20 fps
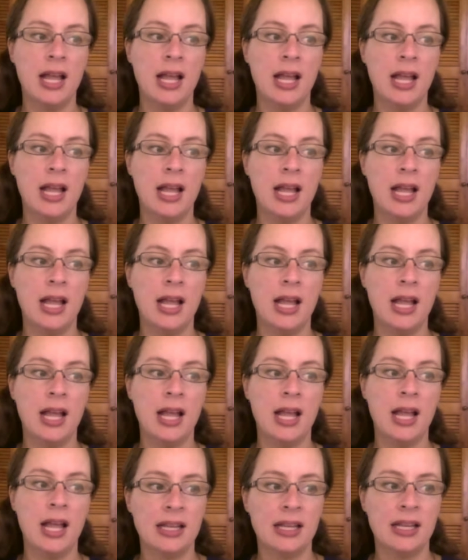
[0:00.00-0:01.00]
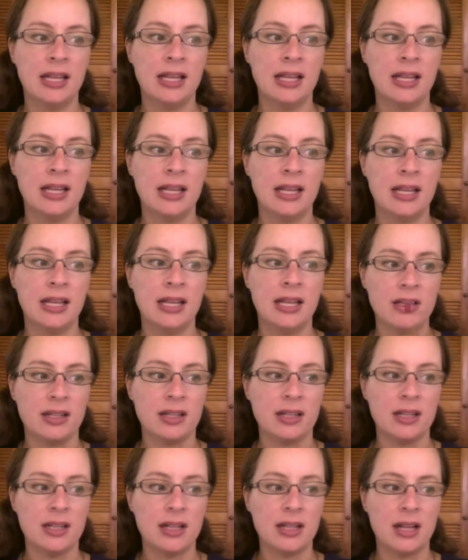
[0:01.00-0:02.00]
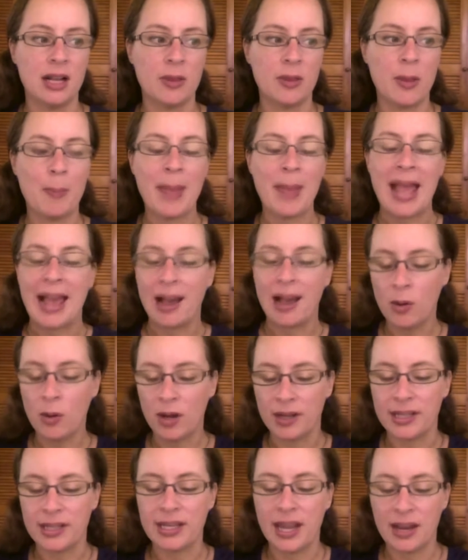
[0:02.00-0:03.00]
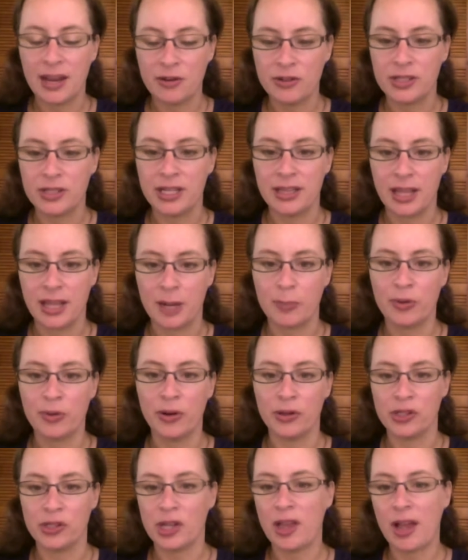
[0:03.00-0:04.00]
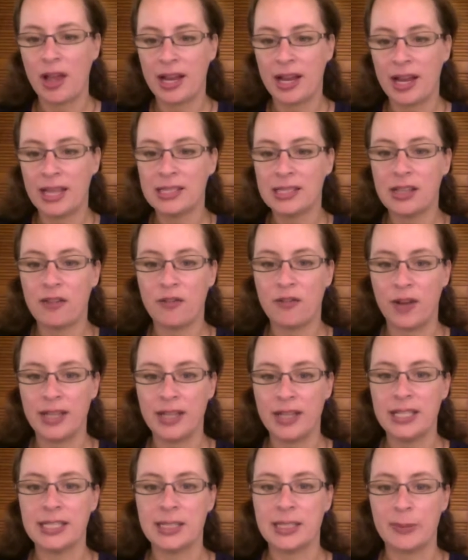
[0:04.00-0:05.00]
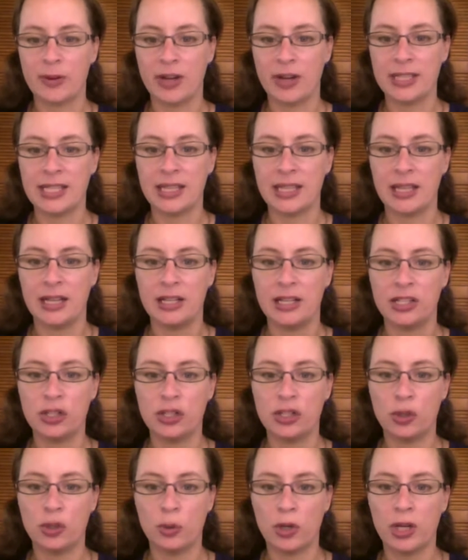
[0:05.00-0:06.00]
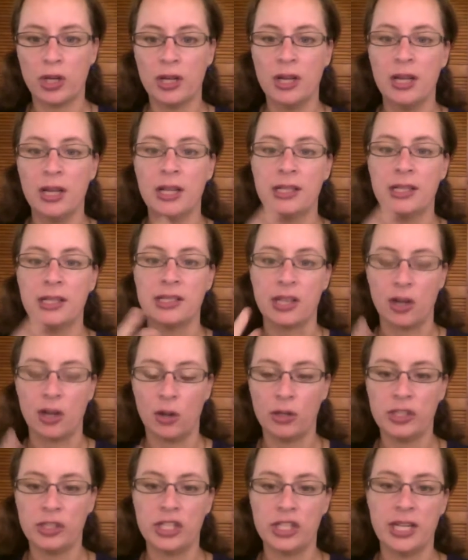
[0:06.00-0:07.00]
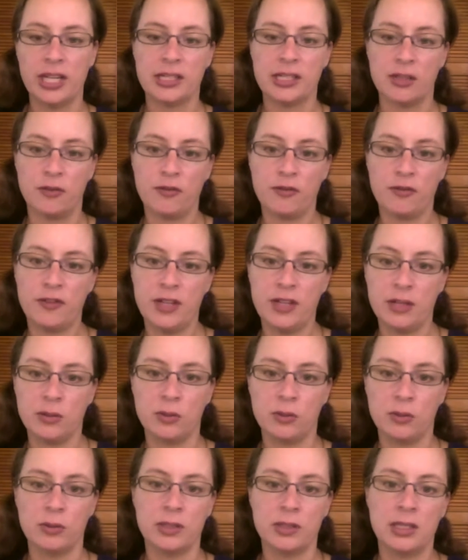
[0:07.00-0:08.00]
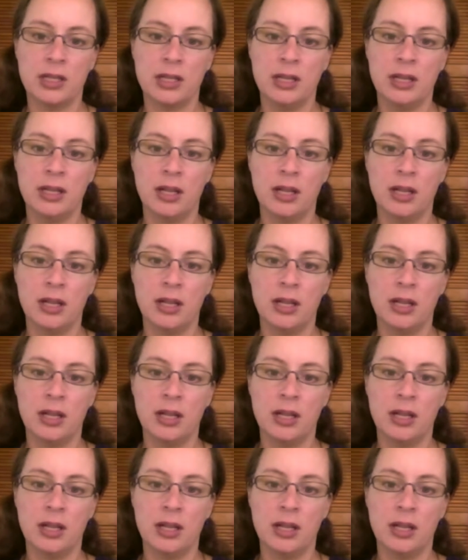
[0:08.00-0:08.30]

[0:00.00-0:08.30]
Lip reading: And given the power inherent in that approach, I guess I find it surprising that it took psychology as a field